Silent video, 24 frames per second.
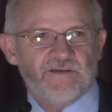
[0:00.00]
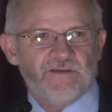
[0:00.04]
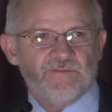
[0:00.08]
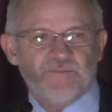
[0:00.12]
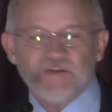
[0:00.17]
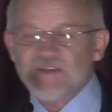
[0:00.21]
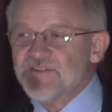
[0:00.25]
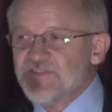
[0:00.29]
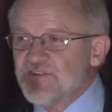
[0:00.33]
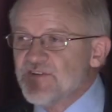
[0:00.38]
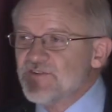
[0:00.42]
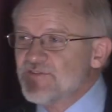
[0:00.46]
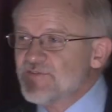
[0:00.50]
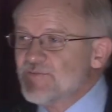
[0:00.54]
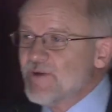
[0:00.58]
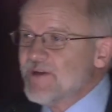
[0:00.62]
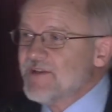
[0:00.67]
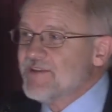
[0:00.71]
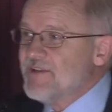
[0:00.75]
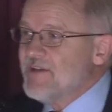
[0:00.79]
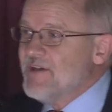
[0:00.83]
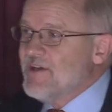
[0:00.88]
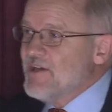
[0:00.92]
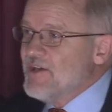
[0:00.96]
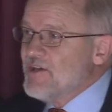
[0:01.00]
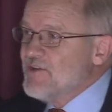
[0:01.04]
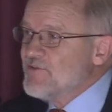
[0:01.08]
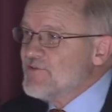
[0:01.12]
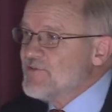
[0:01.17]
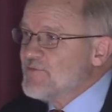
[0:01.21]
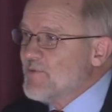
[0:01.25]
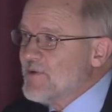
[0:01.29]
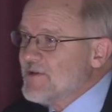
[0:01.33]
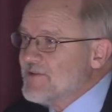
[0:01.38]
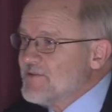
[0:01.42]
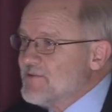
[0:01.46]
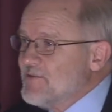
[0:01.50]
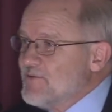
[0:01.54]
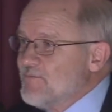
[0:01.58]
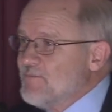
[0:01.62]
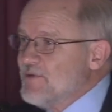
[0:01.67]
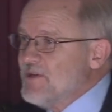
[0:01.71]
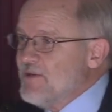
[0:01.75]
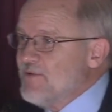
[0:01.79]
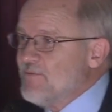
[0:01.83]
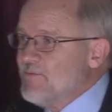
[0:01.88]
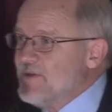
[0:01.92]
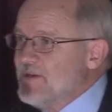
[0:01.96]
Because here's what here's what
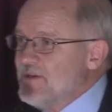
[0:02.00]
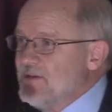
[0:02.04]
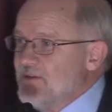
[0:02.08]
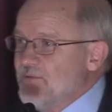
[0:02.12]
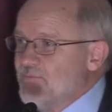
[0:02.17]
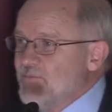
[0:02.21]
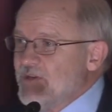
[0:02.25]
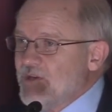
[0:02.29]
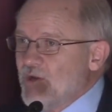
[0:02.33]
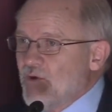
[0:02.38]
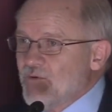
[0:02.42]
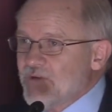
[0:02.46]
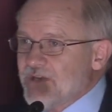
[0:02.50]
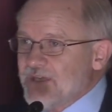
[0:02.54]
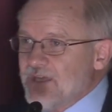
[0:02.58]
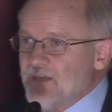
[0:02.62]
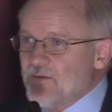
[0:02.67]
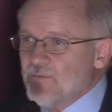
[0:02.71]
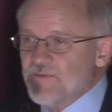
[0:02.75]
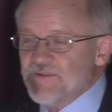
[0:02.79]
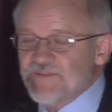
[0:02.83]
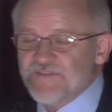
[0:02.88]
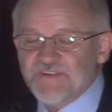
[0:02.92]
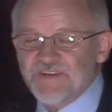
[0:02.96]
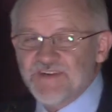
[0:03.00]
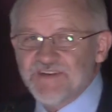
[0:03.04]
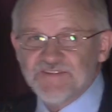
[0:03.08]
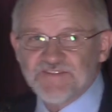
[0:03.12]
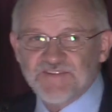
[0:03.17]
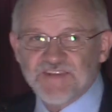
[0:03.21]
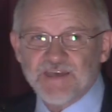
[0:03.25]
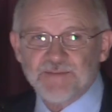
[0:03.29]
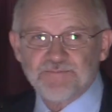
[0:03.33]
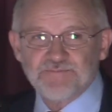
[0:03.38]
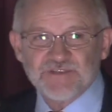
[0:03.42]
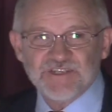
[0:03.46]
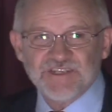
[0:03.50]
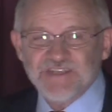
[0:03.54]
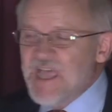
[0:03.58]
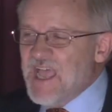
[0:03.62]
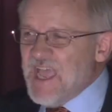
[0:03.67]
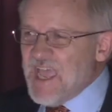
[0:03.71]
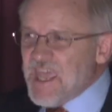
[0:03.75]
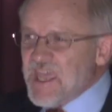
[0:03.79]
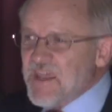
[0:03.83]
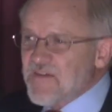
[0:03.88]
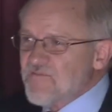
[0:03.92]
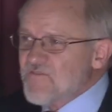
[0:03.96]
we, we, we don't get was the deception.
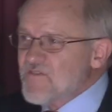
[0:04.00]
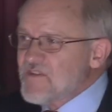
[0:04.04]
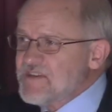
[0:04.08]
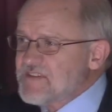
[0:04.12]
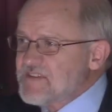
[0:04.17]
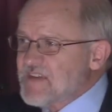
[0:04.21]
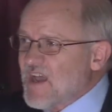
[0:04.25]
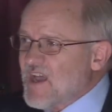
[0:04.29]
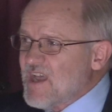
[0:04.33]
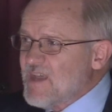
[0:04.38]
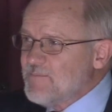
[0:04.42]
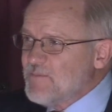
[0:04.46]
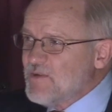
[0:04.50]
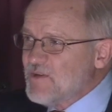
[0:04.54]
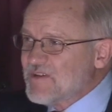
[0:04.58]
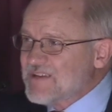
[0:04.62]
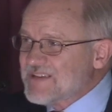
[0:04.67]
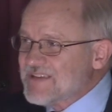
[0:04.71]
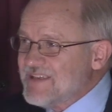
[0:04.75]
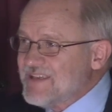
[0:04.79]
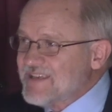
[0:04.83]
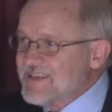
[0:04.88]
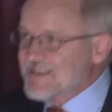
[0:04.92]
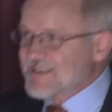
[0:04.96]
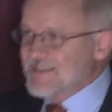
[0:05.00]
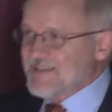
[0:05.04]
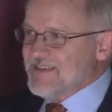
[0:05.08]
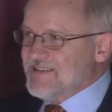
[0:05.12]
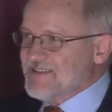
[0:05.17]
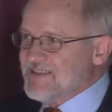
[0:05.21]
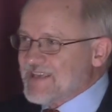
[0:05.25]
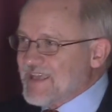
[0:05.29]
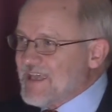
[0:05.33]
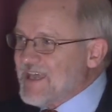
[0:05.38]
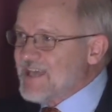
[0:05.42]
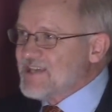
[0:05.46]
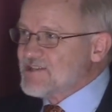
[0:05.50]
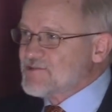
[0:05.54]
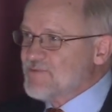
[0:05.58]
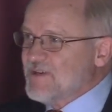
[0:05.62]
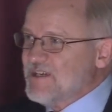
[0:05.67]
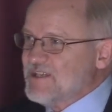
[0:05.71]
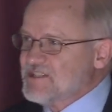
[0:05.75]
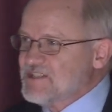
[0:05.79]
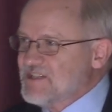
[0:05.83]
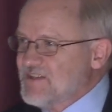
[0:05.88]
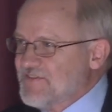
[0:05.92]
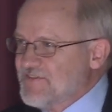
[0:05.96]
Every time you click, the cash
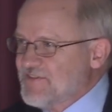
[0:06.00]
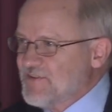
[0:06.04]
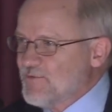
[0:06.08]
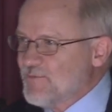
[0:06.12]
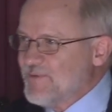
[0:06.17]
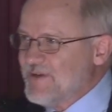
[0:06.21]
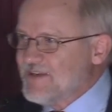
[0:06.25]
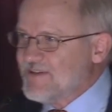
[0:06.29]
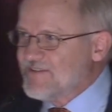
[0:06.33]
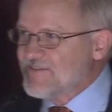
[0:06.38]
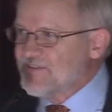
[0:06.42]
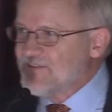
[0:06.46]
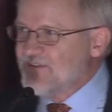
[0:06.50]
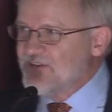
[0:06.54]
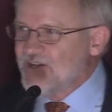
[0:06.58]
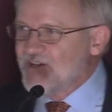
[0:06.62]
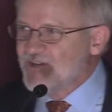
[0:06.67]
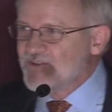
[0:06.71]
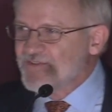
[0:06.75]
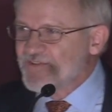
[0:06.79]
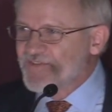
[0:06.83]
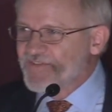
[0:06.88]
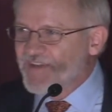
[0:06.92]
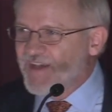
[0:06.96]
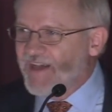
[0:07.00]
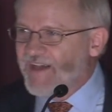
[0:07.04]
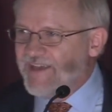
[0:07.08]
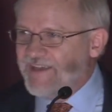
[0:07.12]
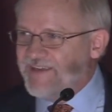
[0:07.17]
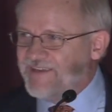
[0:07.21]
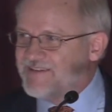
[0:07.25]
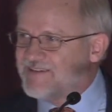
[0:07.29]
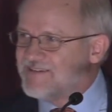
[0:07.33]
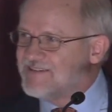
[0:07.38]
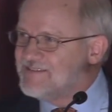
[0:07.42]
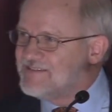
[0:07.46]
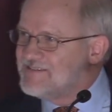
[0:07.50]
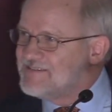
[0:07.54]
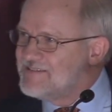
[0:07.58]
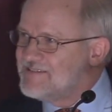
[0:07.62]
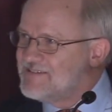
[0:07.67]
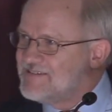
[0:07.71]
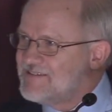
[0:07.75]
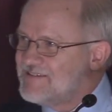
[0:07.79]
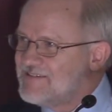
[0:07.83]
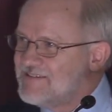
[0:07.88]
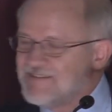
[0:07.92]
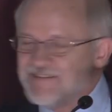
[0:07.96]
register rings on the other side.
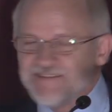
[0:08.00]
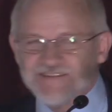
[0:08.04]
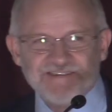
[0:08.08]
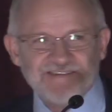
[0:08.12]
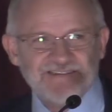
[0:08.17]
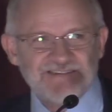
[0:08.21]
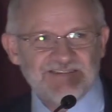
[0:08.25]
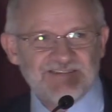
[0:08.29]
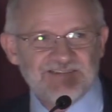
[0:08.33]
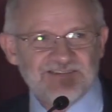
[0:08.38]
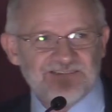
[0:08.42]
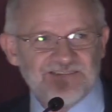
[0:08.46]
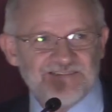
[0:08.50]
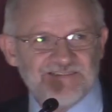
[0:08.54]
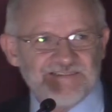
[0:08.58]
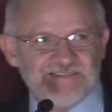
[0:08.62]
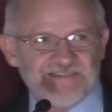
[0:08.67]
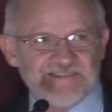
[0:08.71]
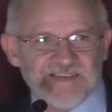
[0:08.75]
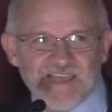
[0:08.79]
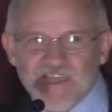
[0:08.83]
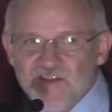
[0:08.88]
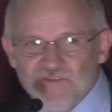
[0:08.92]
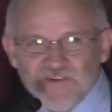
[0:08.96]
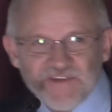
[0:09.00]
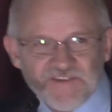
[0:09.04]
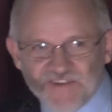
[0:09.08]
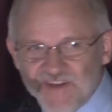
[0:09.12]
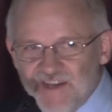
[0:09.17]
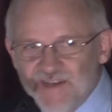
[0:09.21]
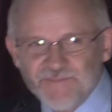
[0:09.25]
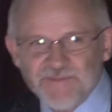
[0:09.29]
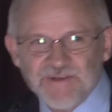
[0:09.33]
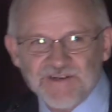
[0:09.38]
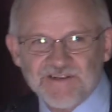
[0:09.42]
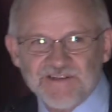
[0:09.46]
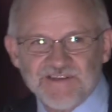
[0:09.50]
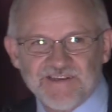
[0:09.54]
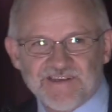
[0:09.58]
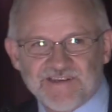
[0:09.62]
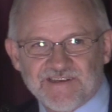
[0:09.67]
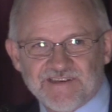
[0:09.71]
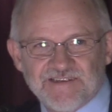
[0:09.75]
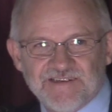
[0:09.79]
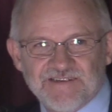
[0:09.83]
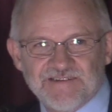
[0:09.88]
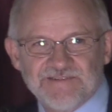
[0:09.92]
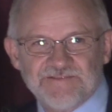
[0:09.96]
Every time you
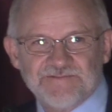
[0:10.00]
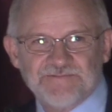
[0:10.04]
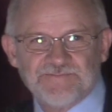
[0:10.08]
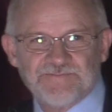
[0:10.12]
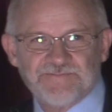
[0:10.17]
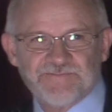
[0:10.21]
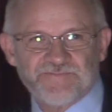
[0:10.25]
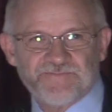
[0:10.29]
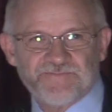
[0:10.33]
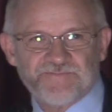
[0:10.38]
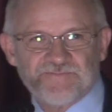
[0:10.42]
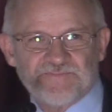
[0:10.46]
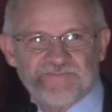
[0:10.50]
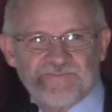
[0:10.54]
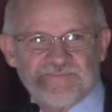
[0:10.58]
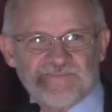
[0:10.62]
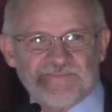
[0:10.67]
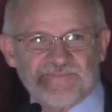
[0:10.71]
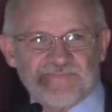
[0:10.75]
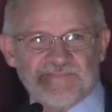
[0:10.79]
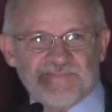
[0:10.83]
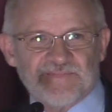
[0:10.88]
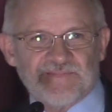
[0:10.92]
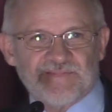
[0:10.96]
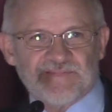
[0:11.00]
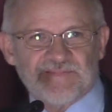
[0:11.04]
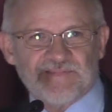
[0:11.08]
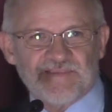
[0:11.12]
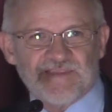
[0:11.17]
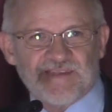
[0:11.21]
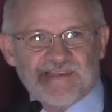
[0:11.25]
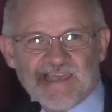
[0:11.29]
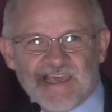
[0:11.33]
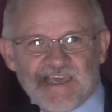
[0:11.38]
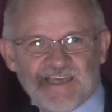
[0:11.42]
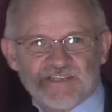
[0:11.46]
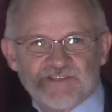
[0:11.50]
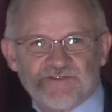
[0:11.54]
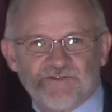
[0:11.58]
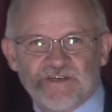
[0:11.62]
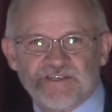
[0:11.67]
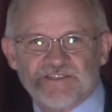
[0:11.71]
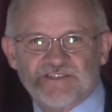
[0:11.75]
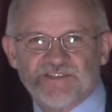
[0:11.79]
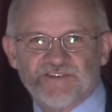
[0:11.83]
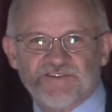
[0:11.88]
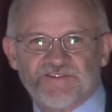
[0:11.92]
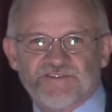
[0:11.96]
click, the cash
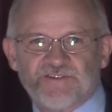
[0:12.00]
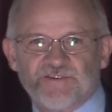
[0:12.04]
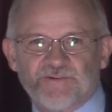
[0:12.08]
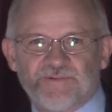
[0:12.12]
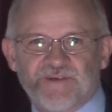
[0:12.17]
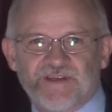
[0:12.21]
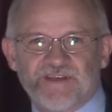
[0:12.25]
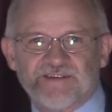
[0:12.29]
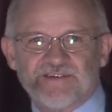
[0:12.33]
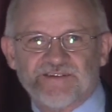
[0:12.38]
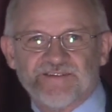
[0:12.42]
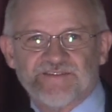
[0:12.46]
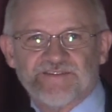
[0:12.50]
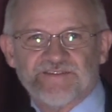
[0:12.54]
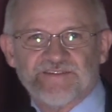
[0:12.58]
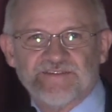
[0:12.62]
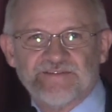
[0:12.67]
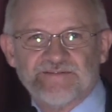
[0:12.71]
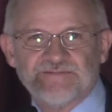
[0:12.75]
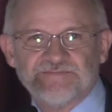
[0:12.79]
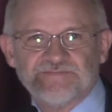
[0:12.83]
register rings.